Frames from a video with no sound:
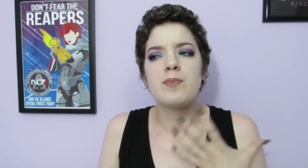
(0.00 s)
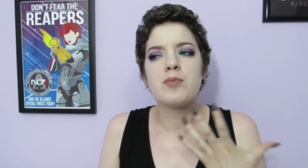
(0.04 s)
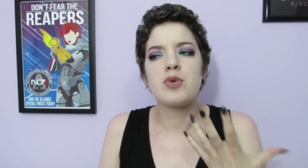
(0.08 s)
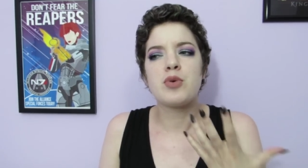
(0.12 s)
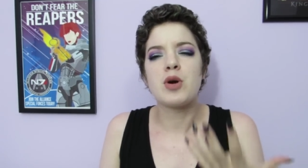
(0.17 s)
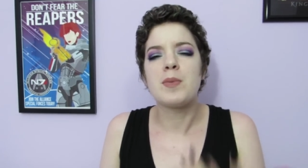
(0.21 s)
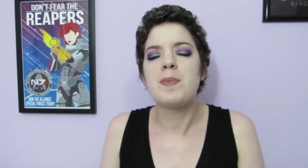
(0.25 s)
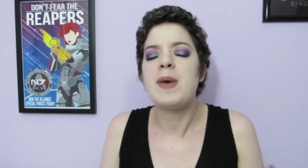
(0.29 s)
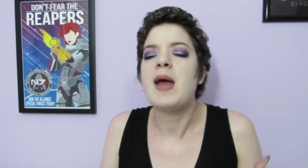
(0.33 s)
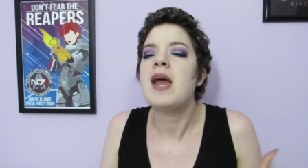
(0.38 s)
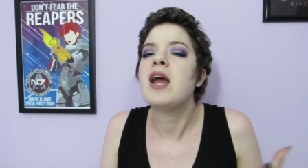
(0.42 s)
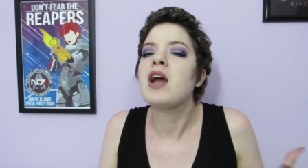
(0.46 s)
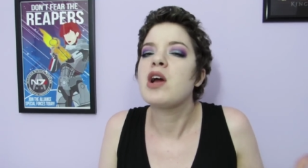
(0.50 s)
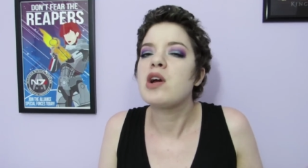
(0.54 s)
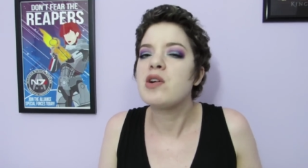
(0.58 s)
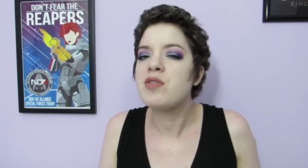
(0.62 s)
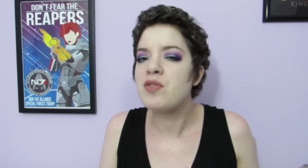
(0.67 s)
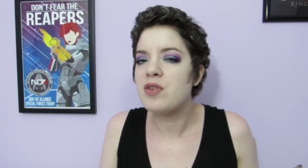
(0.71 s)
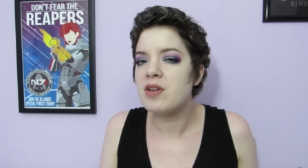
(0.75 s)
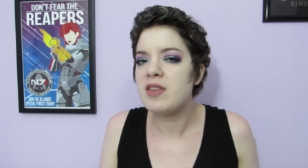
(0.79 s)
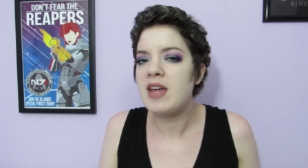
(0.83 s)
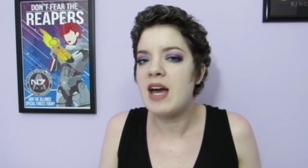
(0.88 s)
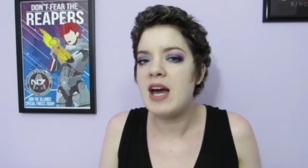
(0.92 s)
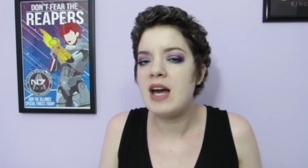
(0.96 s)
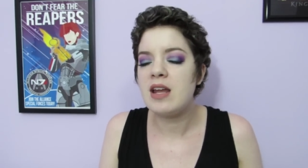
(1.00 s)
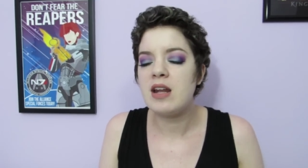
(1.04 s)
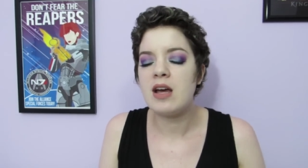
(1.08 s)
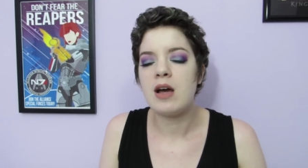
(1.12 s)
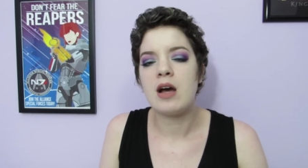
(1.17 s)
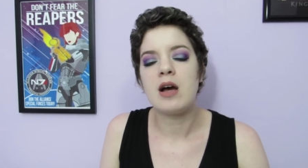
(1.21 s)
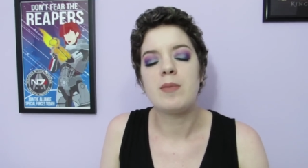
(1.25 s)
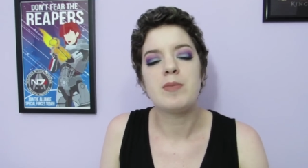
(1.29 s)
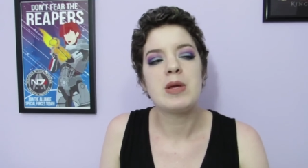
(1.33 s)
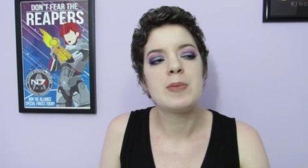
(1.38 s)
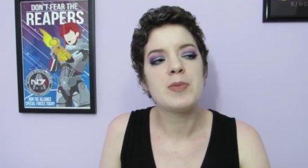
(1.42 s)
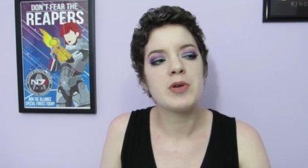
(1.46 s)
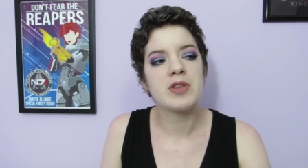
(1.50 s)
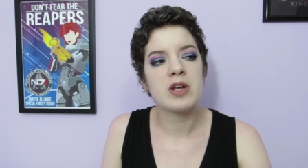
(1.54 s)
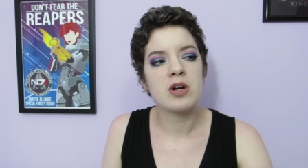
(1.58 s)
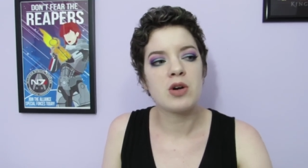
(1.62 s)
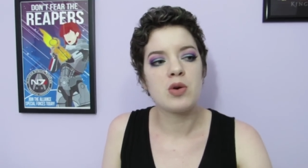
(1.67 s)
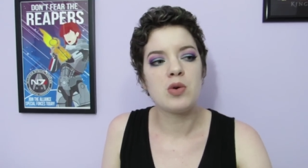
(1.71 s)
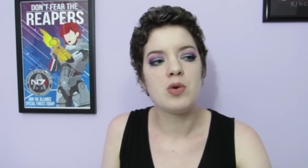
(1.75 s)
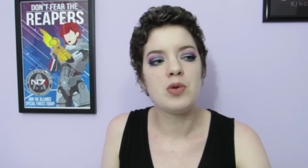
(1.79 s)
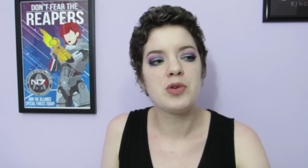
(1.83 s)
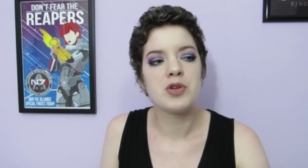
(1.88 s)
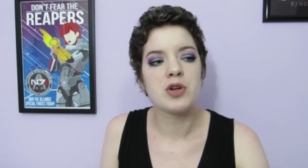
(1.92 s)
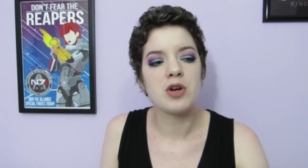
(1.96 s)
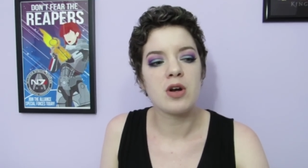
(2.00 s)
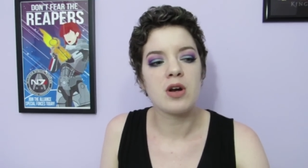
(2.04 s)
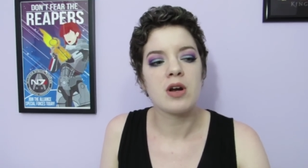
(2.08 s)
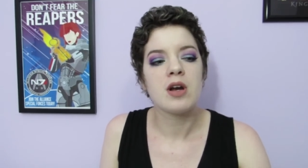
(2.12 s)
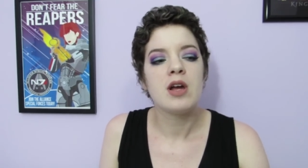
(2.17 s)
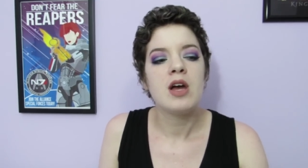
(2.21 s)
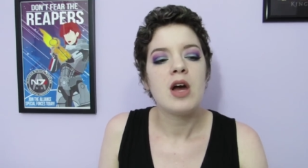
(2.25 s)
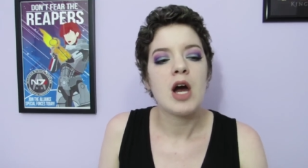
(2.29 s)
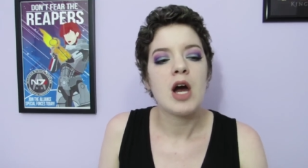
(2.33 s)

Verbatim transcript: prepare for that. People that are older